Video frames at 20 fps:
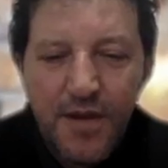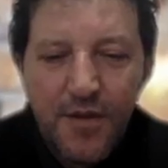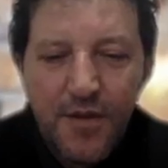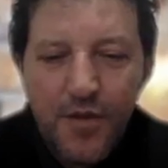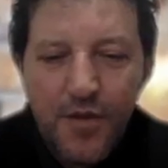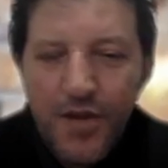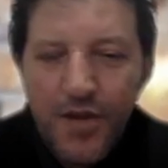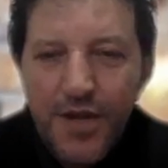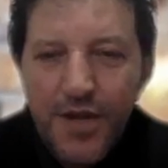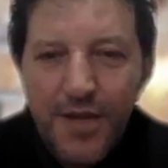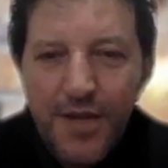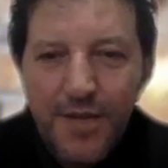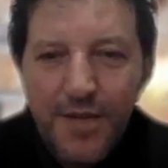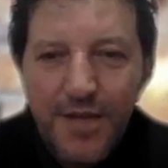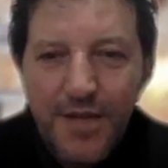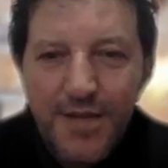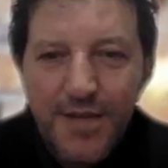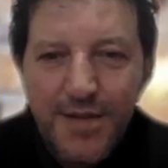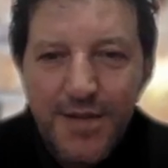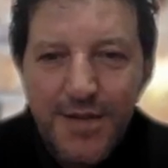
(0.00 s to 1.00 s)
work of it.
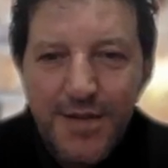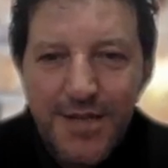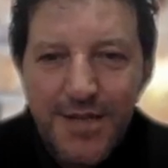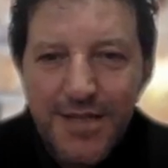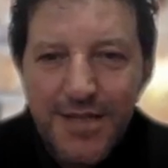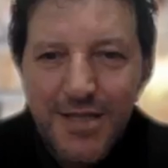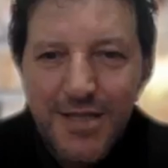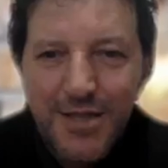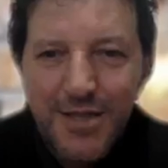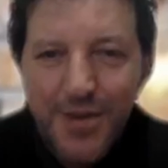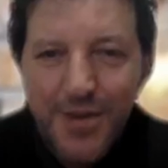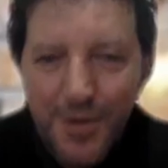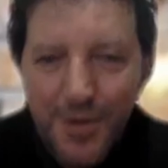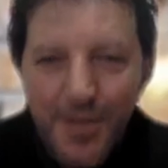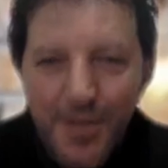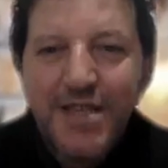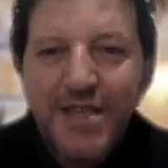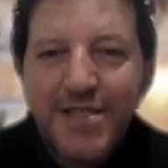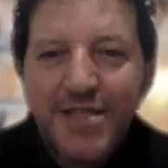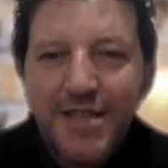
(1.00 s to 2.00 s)
So I just throw
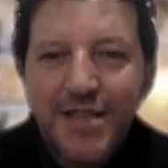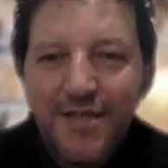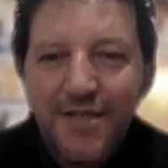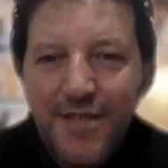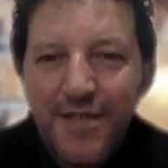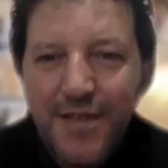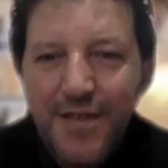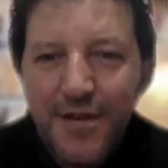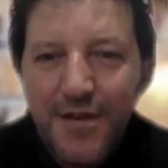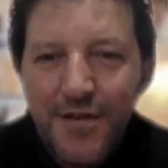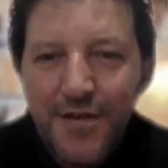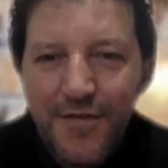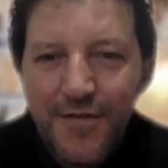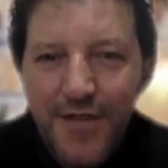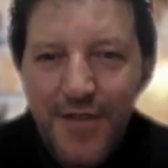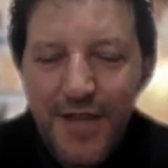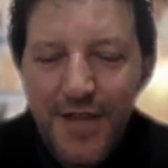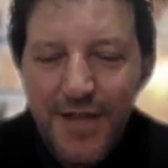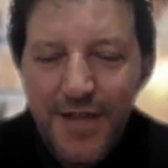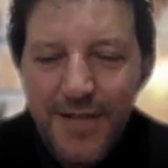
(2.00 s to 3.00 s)
myself in the
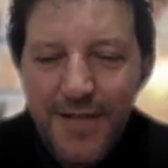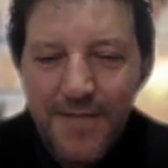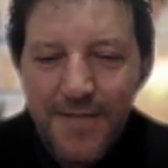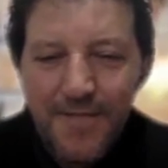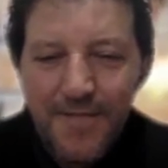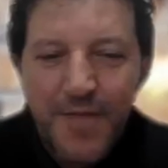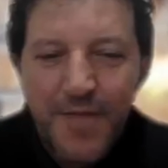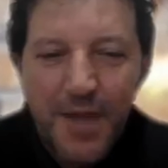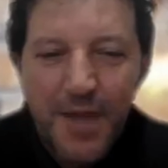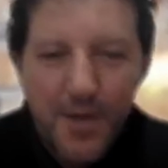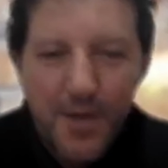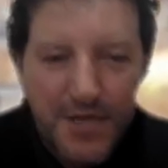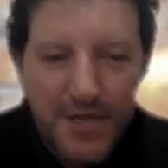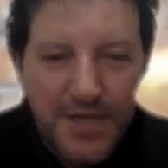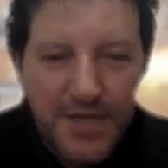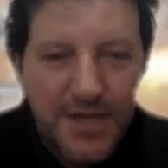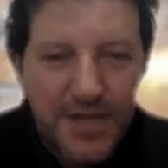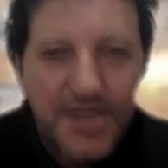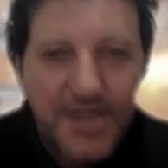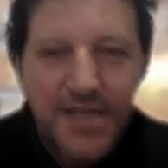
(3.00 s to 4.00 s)
conflict. I was
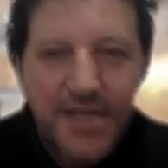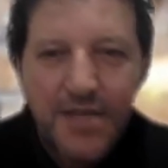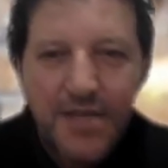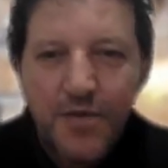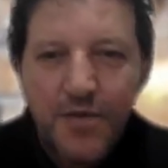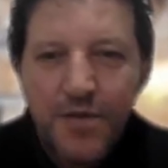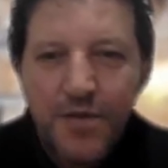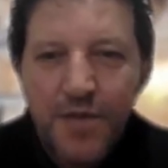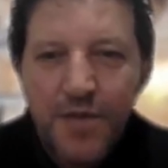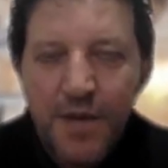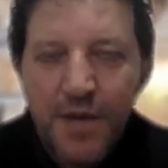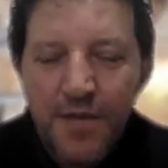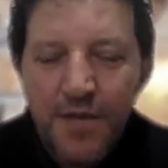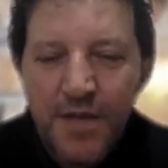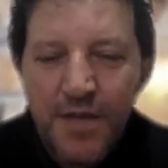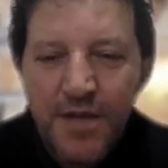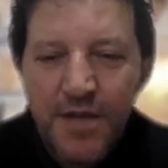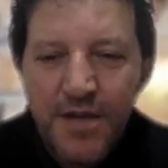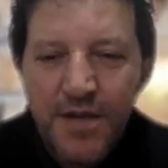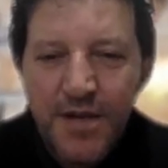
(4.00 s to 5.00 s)
arrested with my
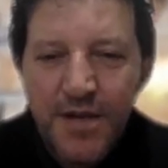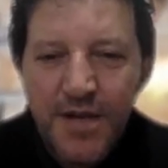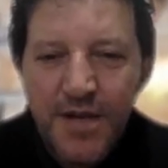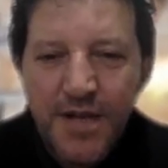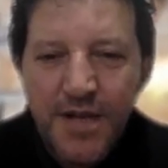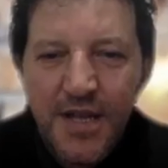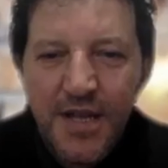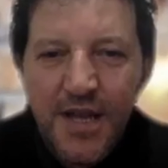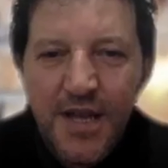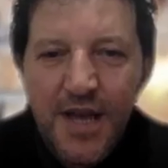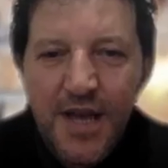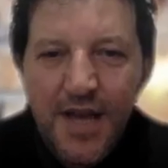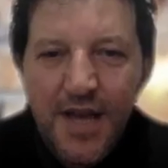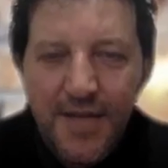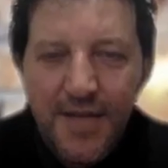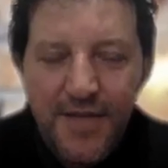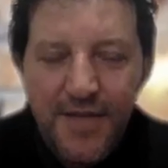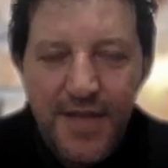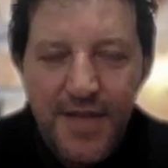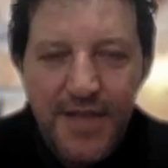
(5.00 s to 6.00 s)
mother. I
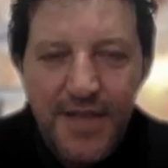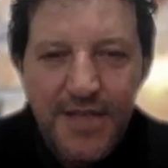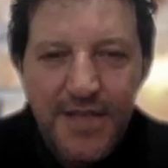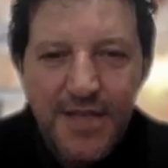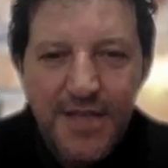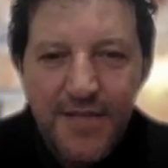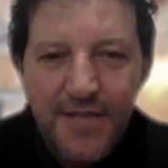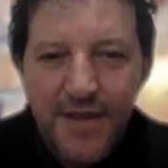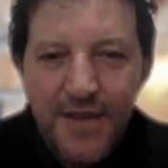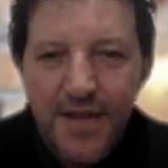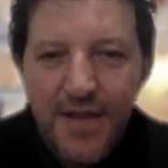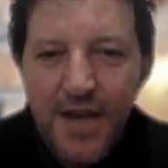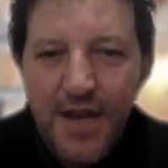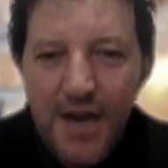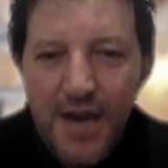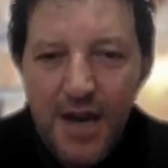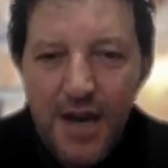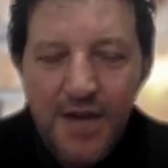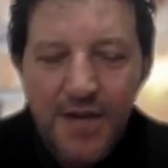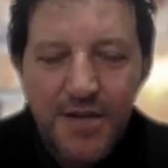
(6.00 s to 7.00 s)
face a very
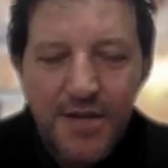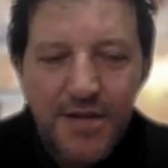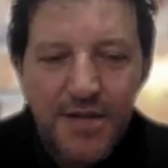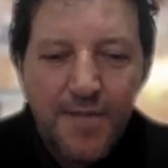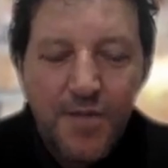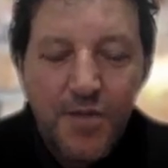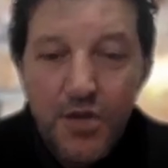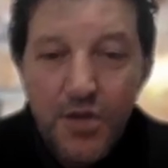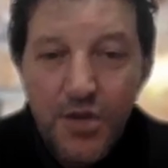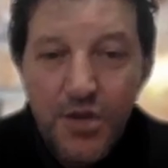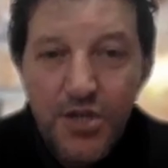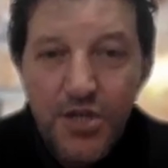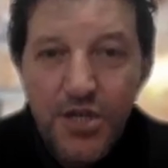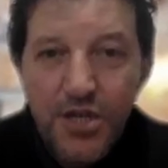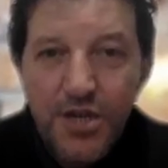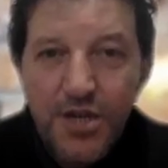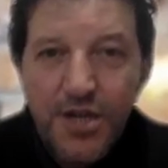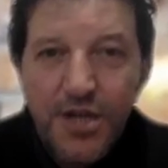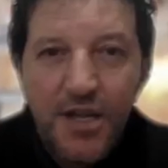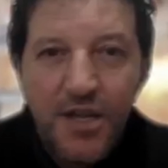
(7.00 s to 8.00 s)
hard
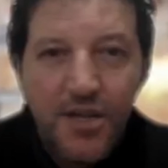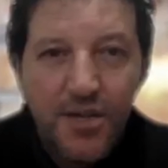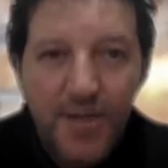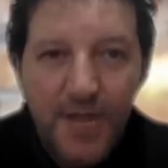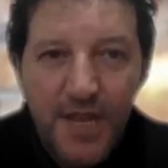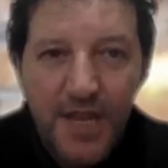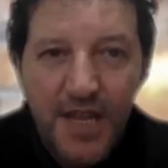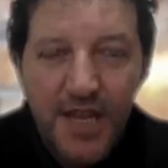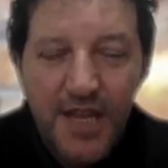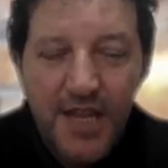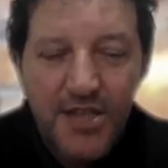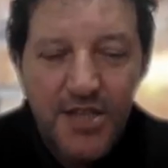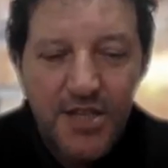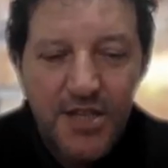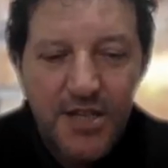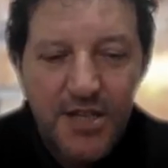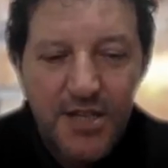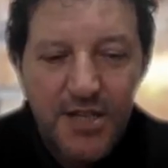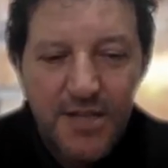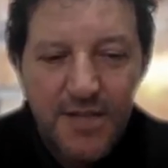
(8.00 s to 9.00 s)
torture,
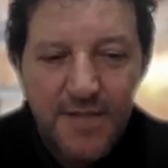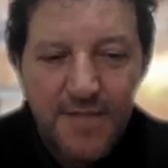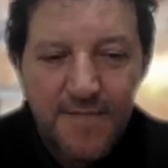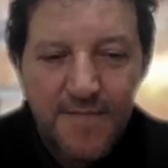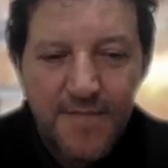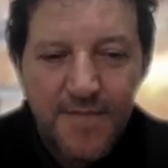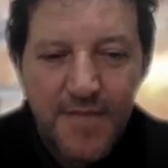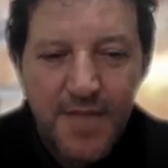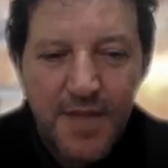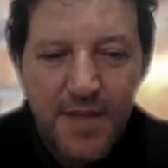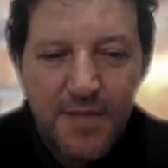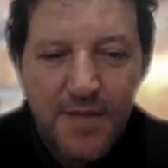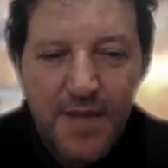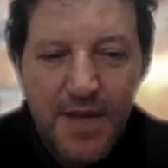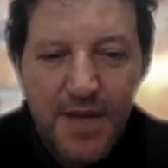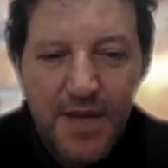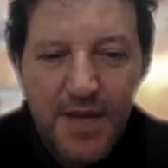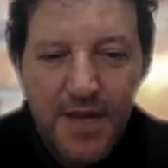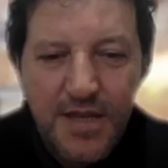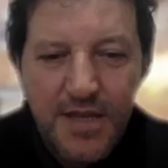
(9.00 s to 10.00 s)
humiliation
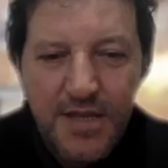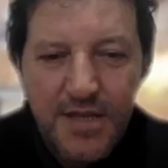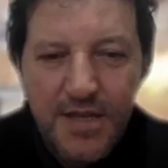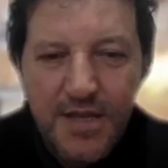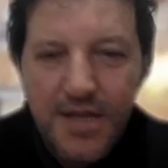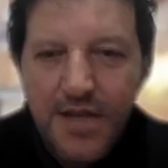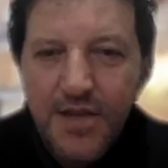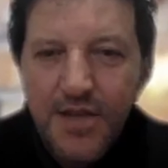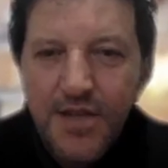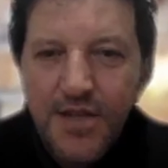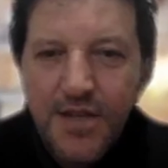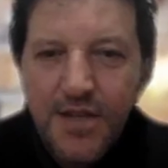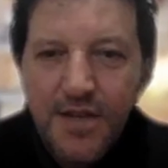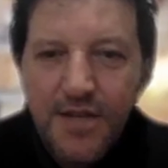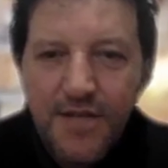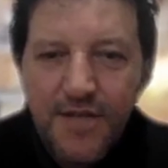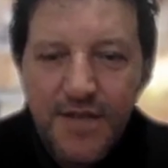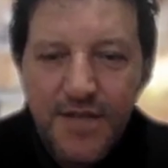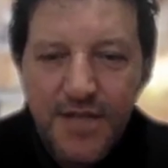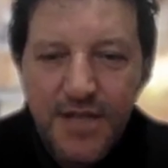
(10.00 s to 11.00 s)
by the security
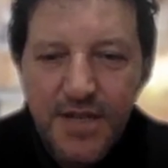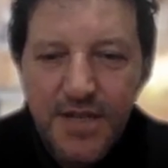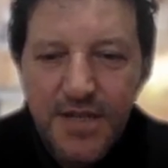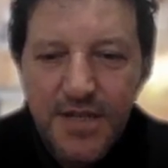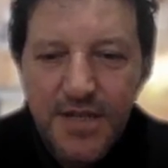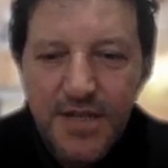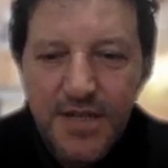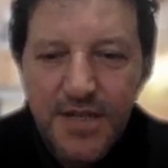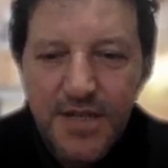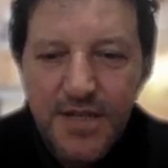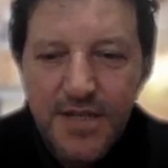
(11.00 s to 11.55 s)
officers,